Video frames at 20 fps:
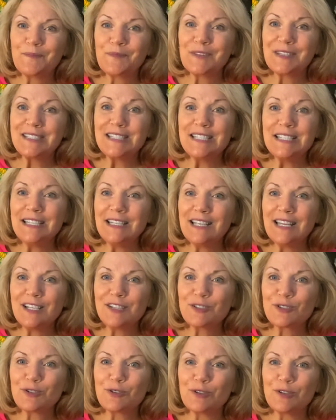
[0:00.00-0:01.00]
the
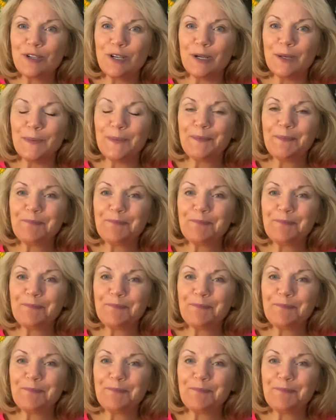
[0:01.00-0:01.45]
teenage girl